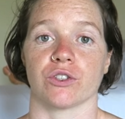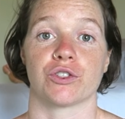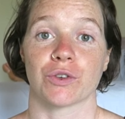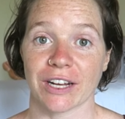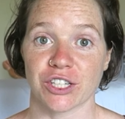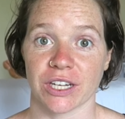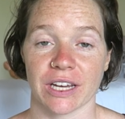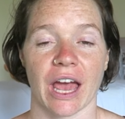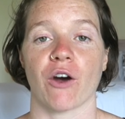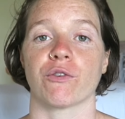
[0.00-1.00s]

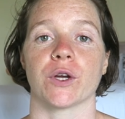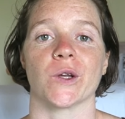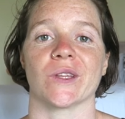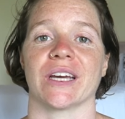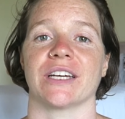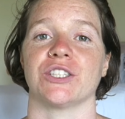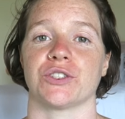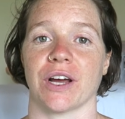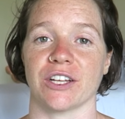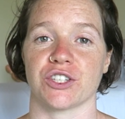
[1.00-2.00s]
stretching, how frequently I
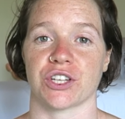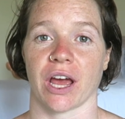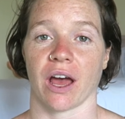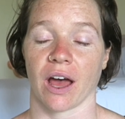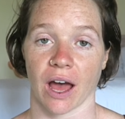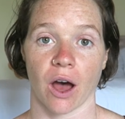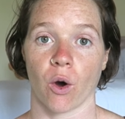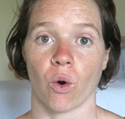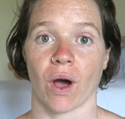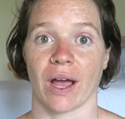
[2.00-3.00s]
stretch,
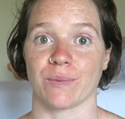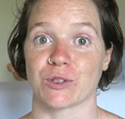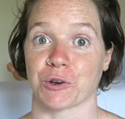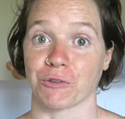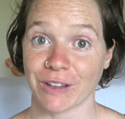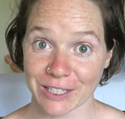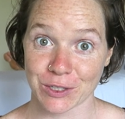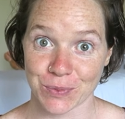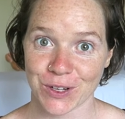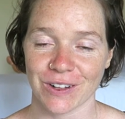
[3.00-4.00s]
how I'm so
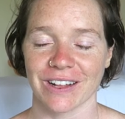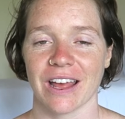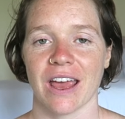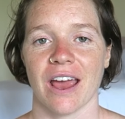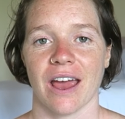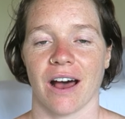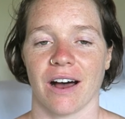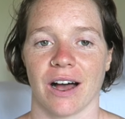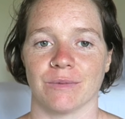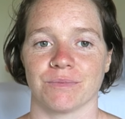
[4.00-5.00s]
flexible.
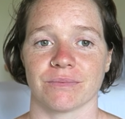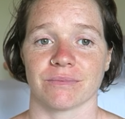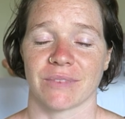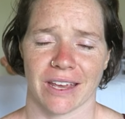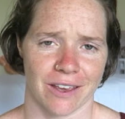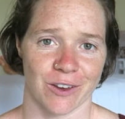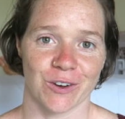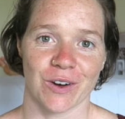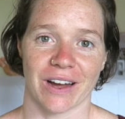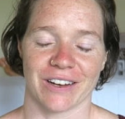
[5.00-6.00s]
Um, thank
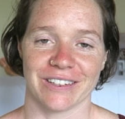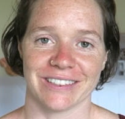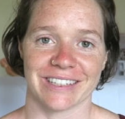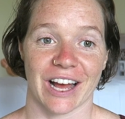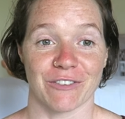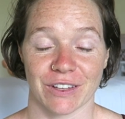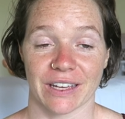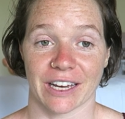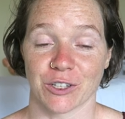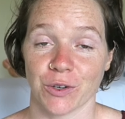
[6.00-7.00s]
you. I, I feel
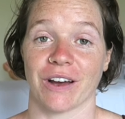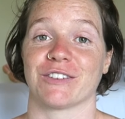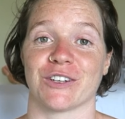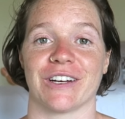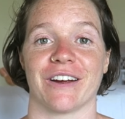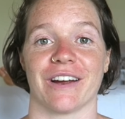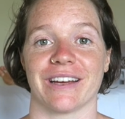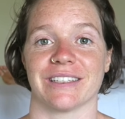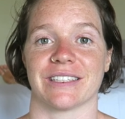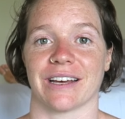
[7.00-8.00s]
like I do have certain
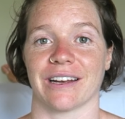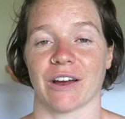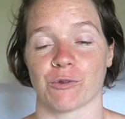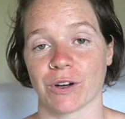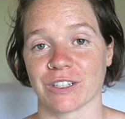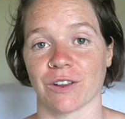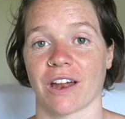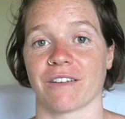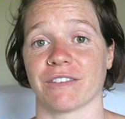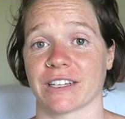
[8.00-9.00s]
areas that I've worked a
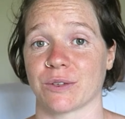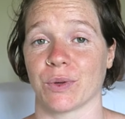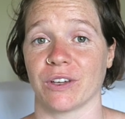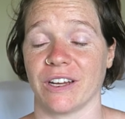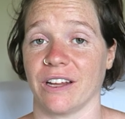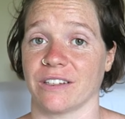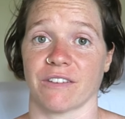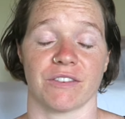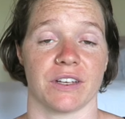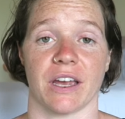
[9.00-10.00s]
lot on flexibility and
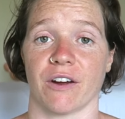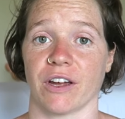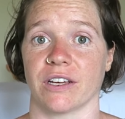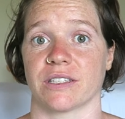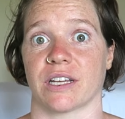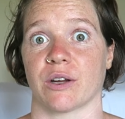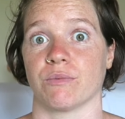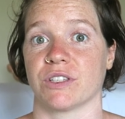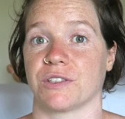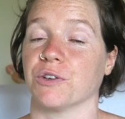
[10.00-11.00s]
definitely areas that
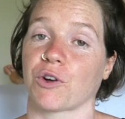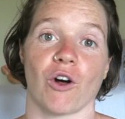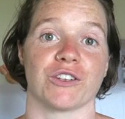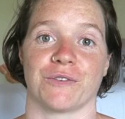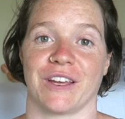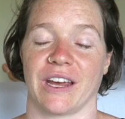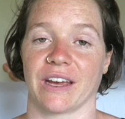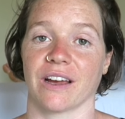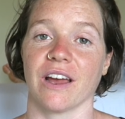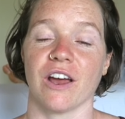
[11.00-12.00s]
I'm still
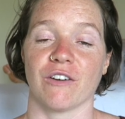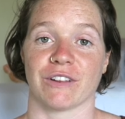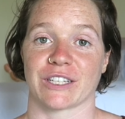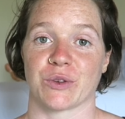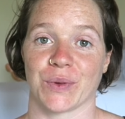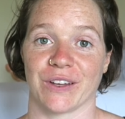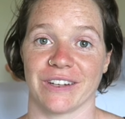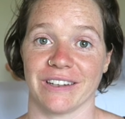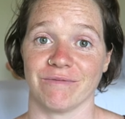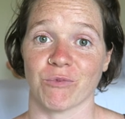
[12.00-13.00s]
cultivating
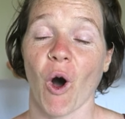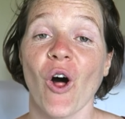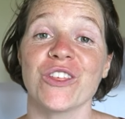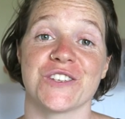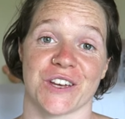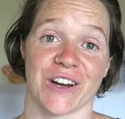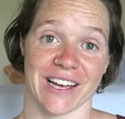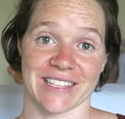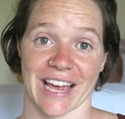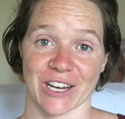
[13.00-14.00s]
flexibility. All these
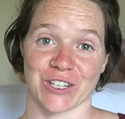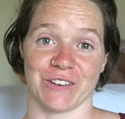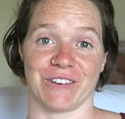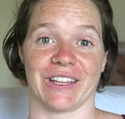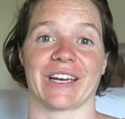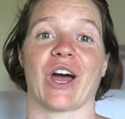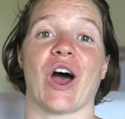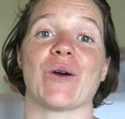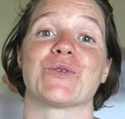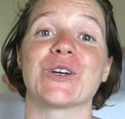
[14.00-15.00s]
areas I actually feel like
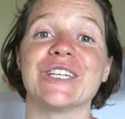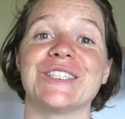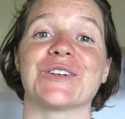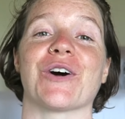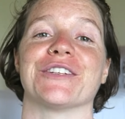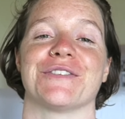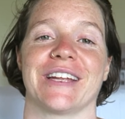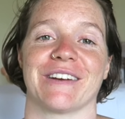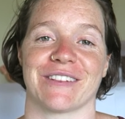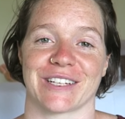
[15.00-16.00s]
I'm really still
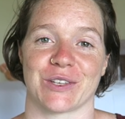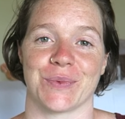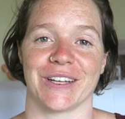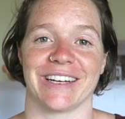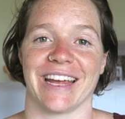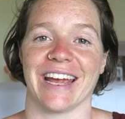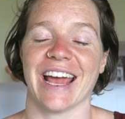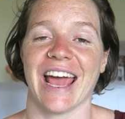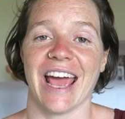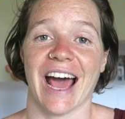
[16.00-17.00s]
cultivating flexibility
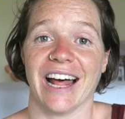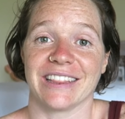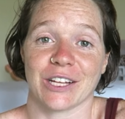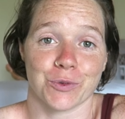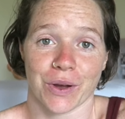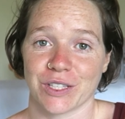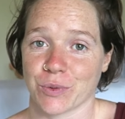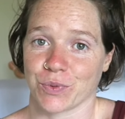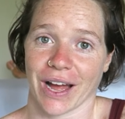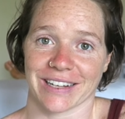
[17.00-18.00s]
and that's why it's a
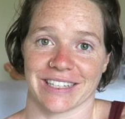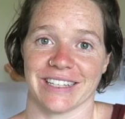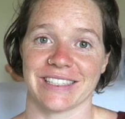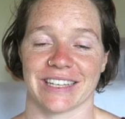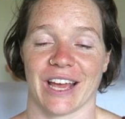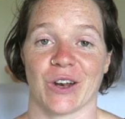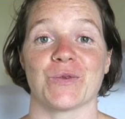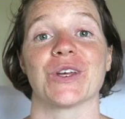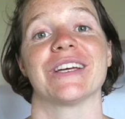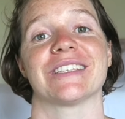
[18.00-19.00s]
practice and I'm
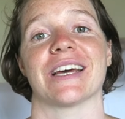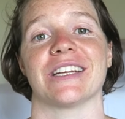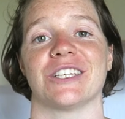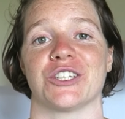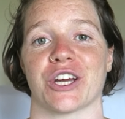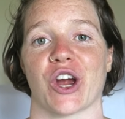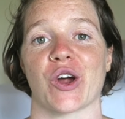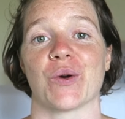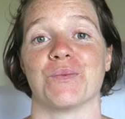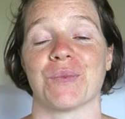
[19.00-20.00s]
really excited to
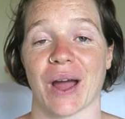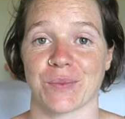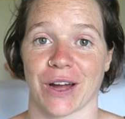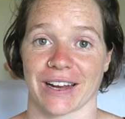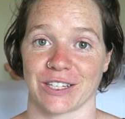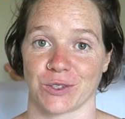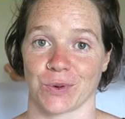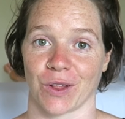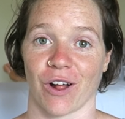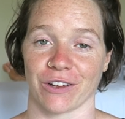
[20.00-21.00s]
share my practice
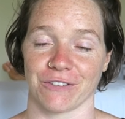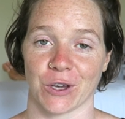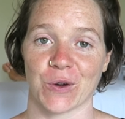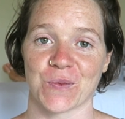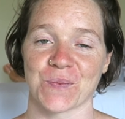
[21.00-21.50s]
with all of you.